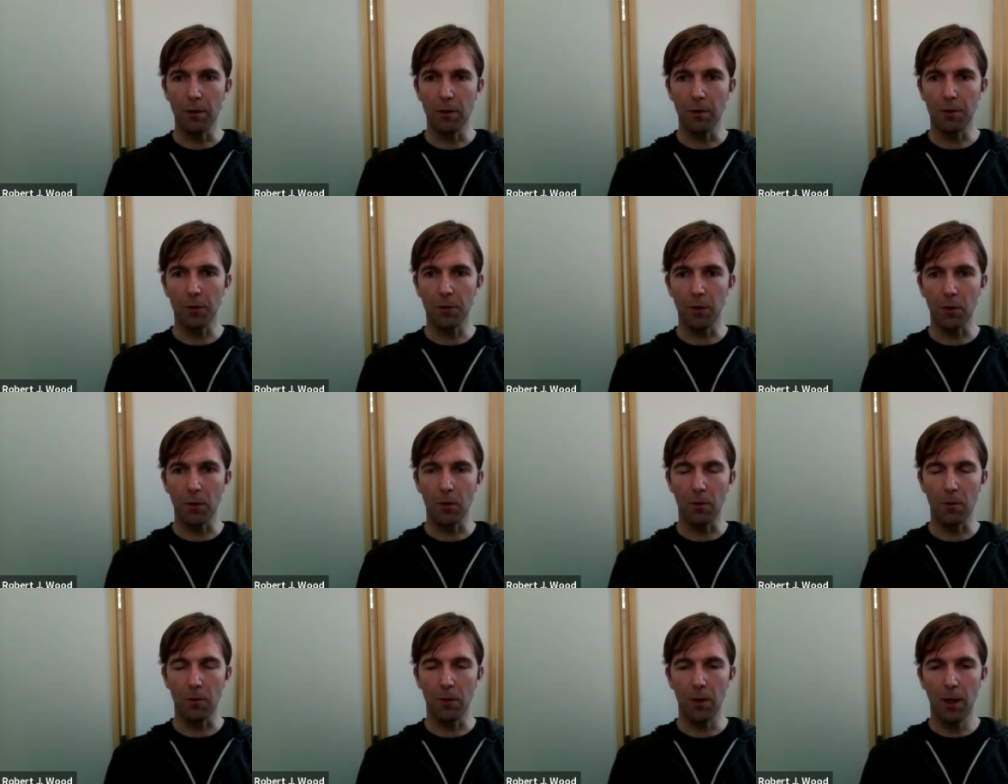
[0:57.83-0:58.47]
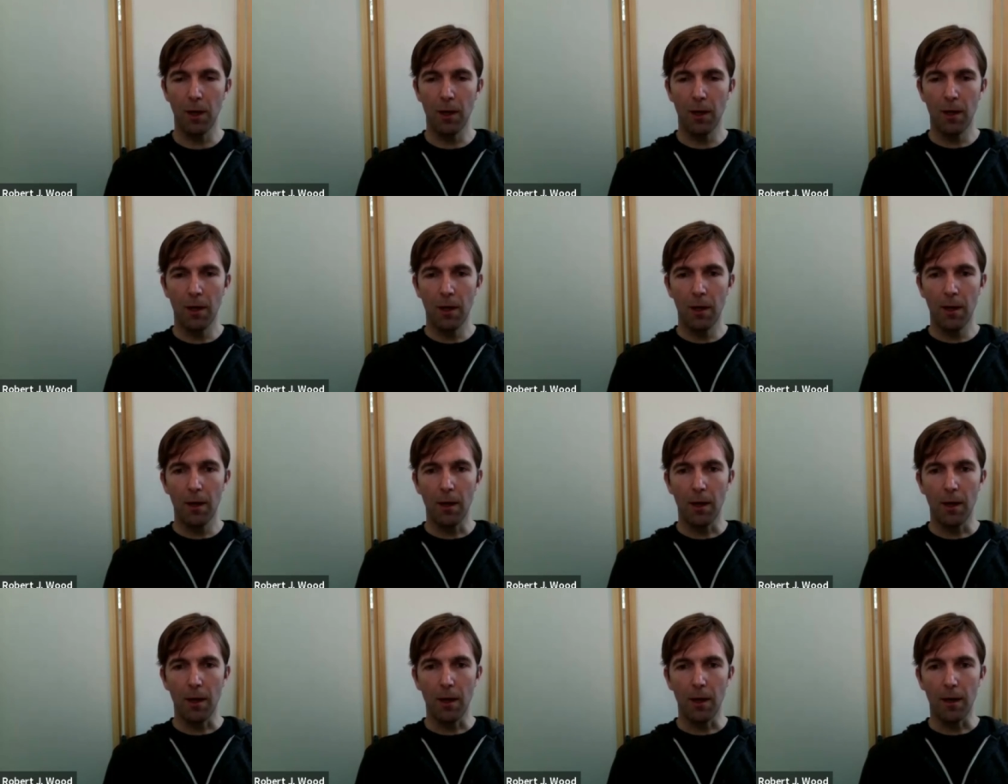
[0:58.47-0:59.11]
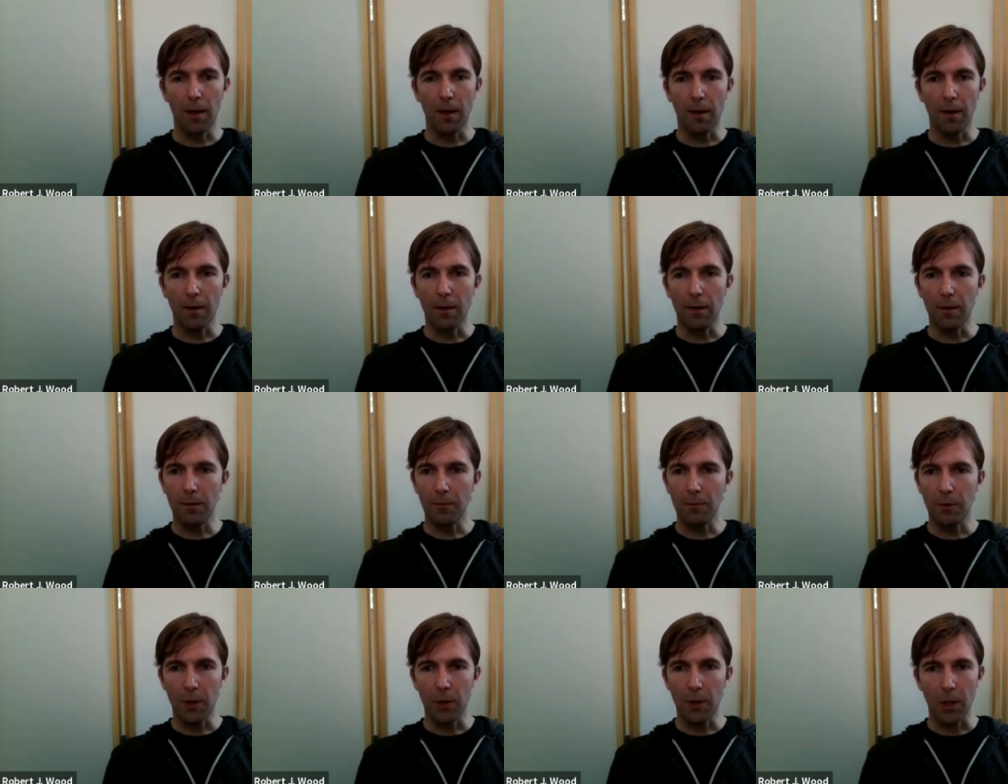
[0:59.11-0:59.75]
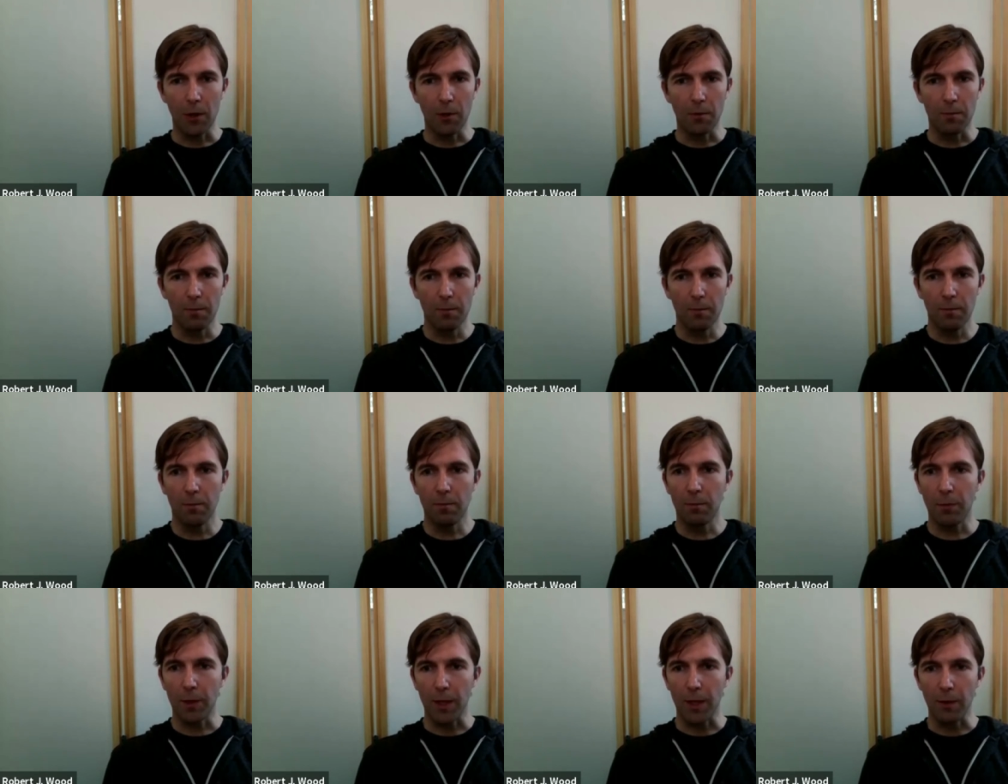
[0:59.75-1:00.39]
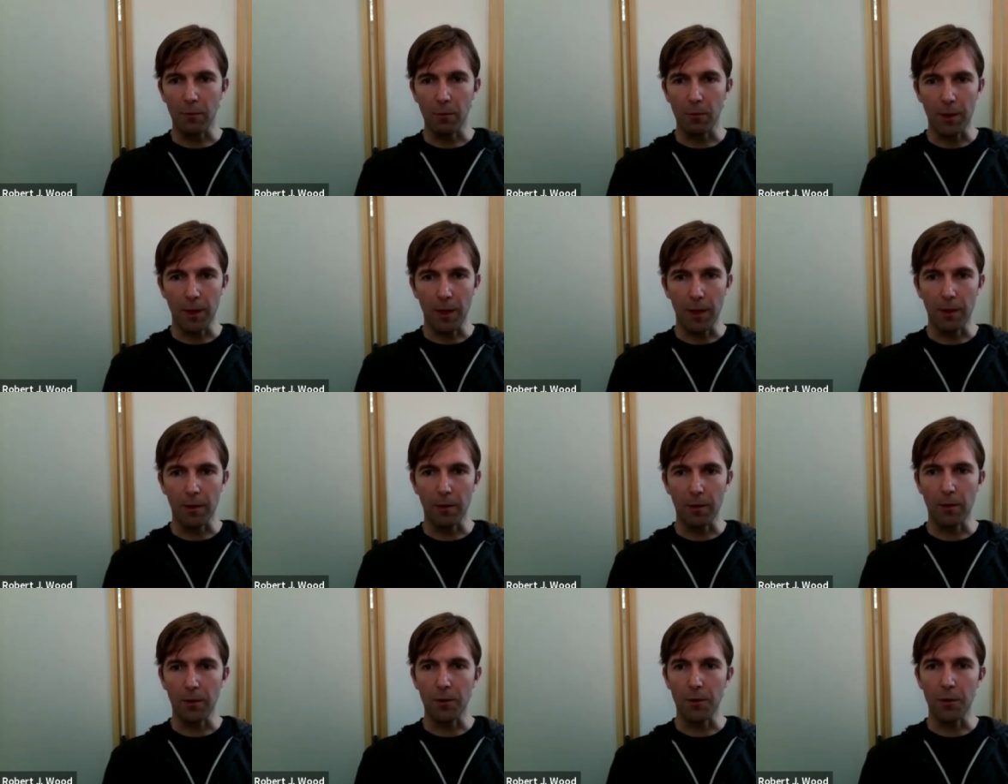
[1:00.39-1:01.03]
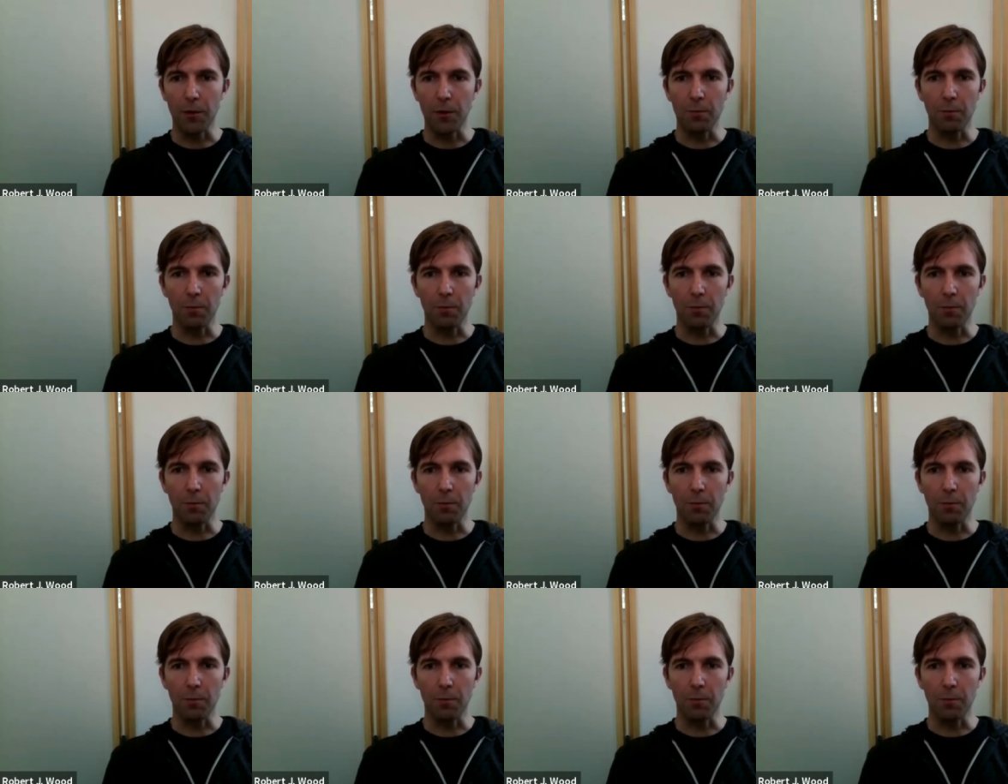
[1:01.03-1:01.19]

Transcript: And so, uh, you know, playing with Legos,